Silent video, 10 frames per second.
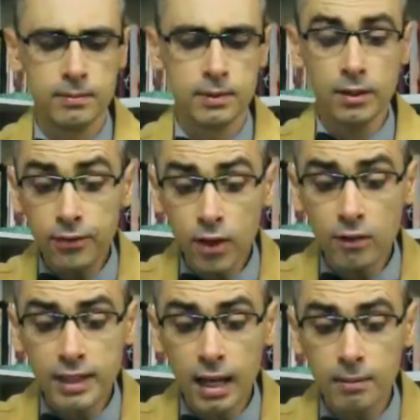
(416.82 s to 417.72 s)
The three
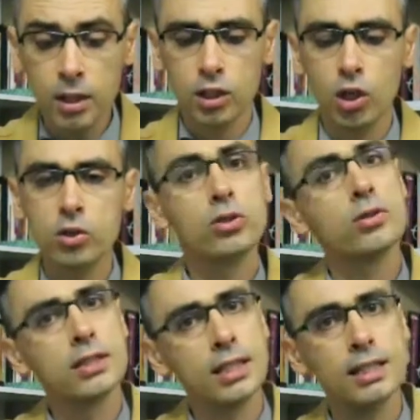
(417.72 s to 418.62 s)
of them go to
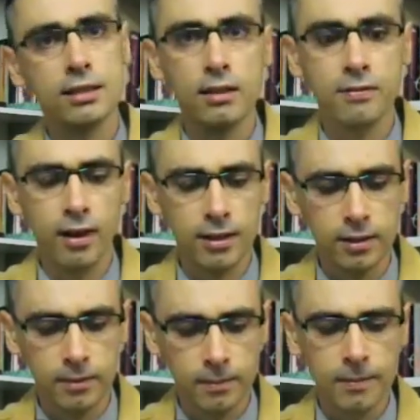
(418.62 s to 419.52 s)
see their
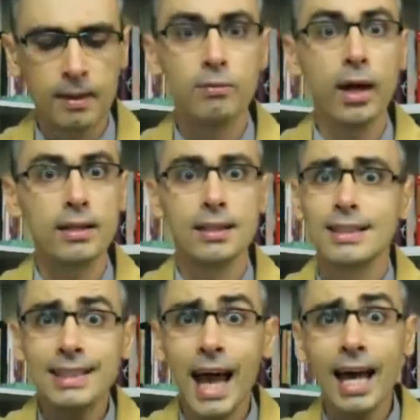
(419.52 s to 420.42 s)
father. Brandon,
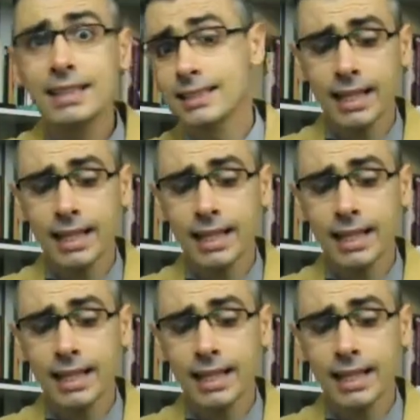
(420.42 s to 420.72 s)
Dad,